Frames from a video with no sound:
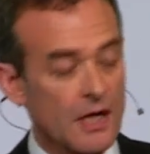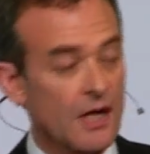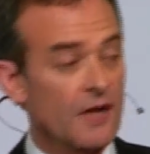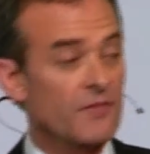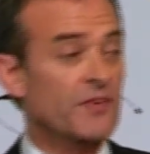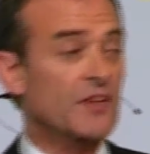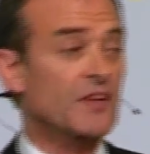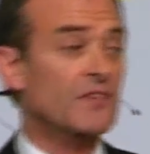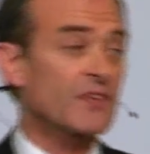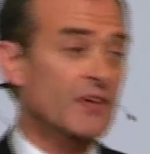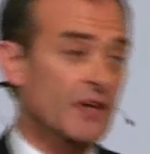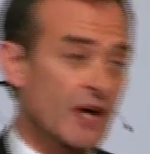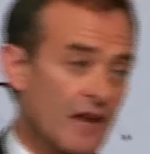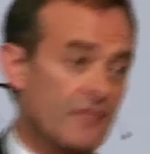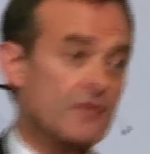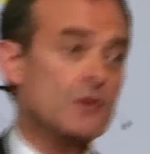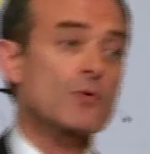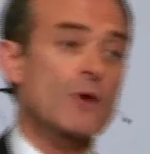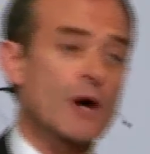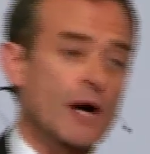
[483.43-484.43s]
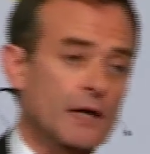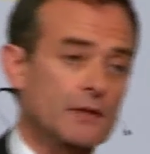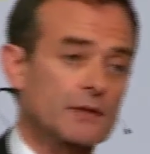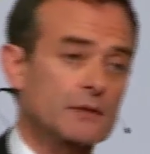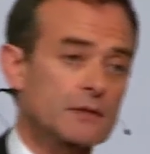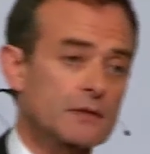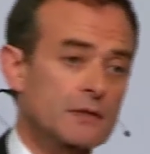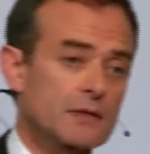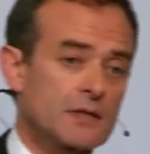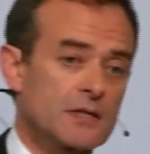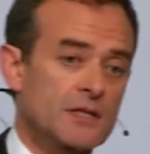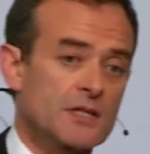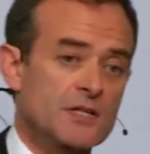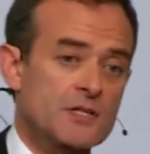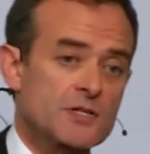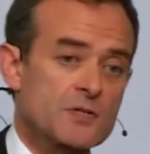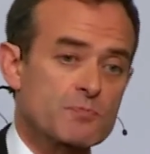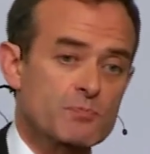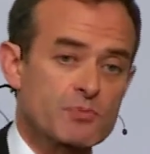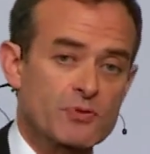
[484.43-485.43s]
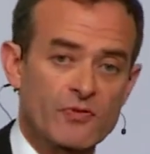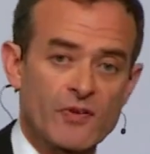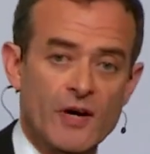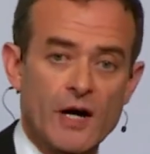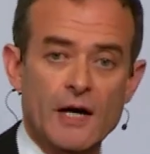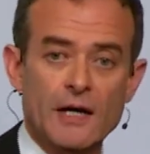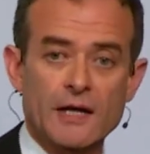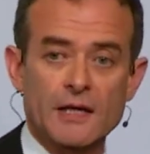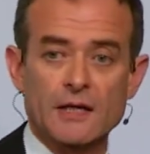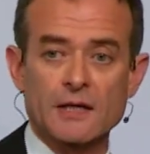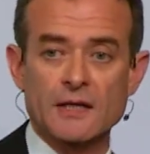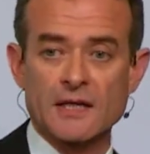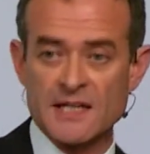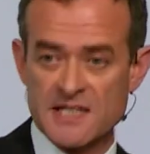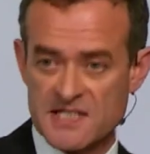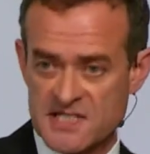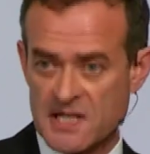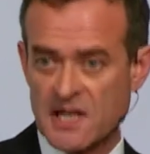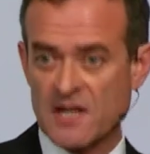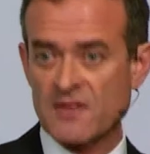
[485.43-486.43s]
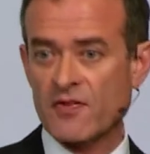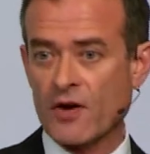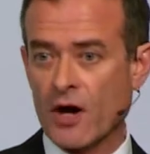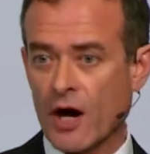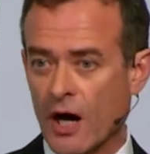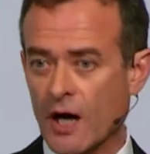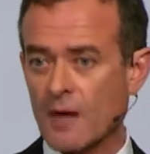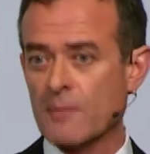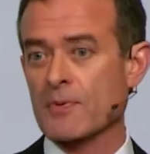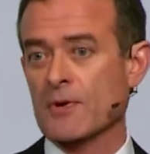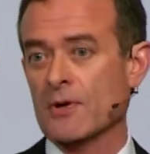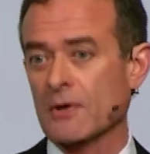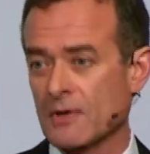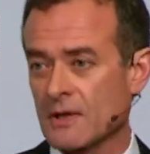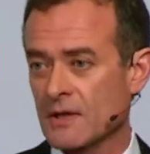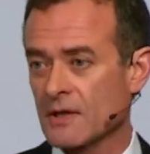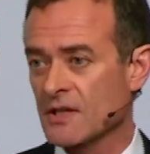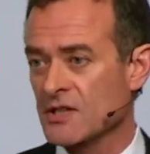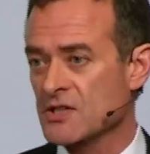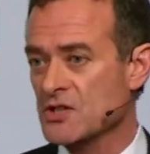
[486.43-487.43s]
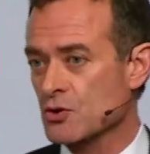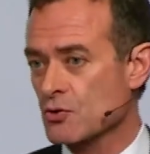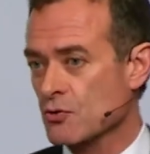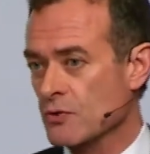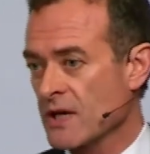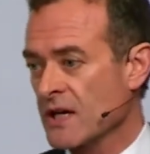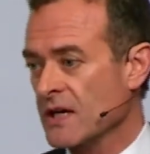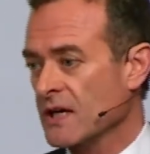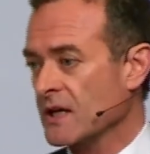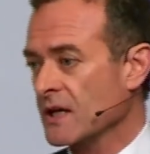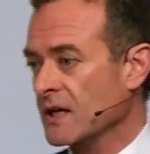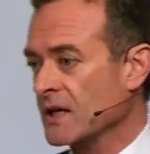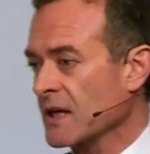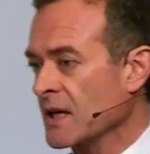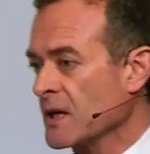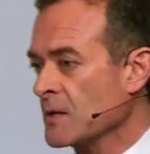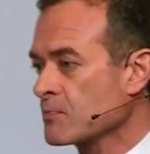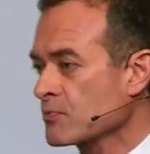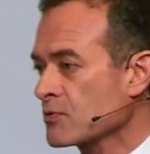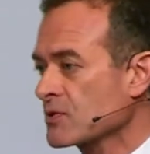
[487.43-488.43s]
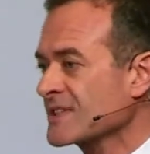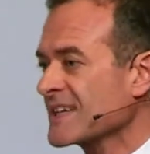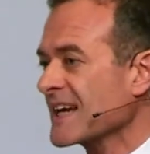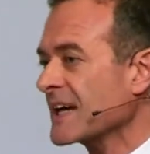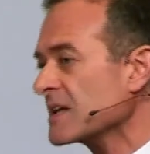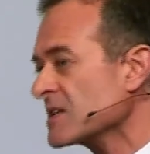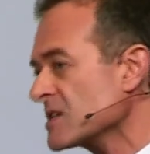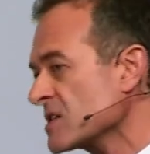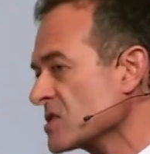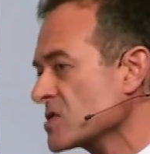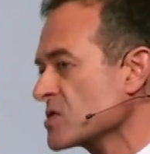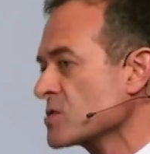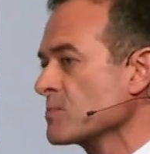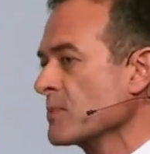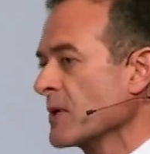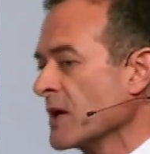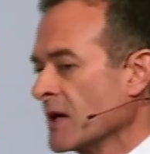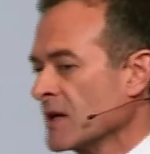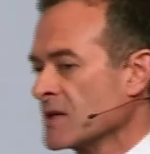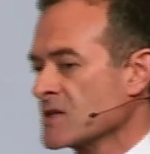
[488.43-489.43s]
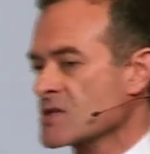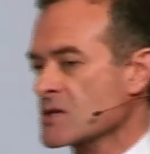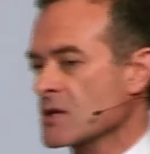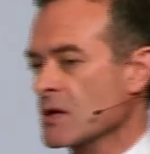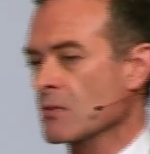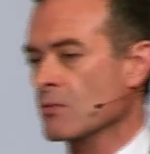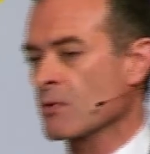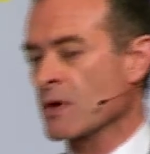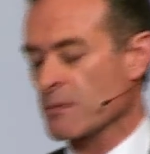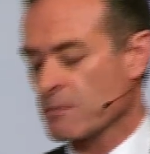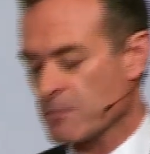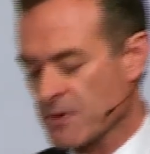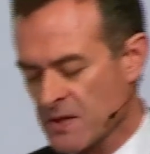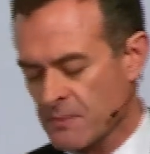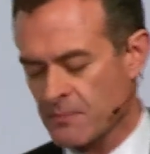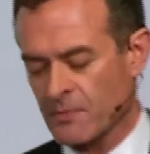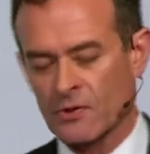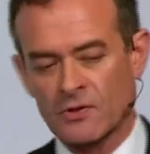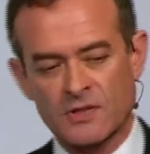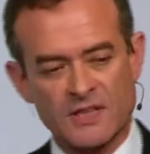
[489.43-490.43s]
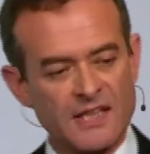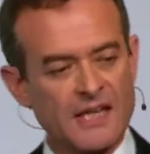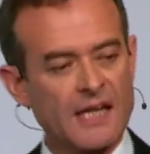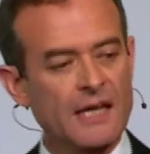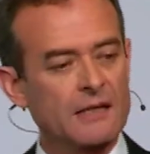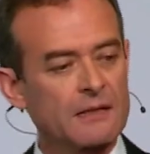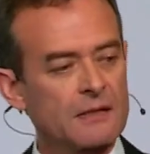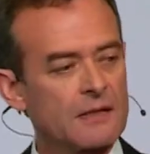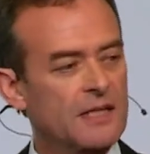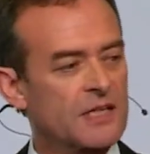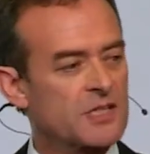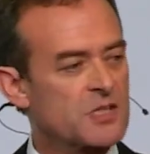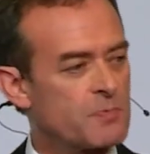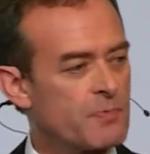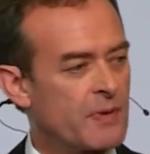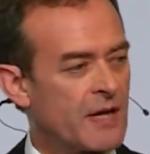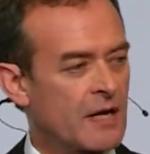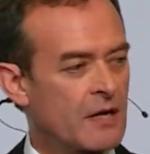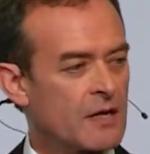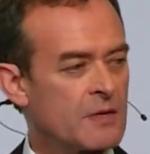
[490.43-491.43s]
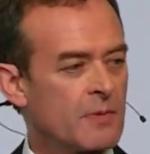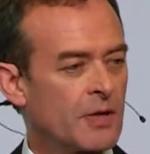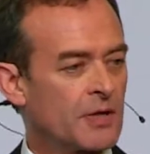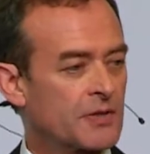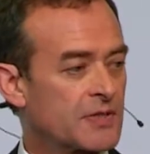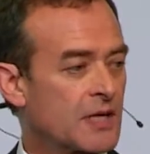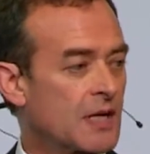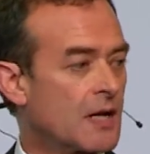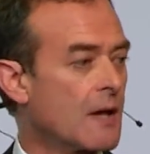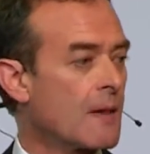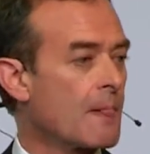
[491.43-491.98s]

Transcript: I think the other one is providing a safe harbor. It's creating a protected space where people can experiment.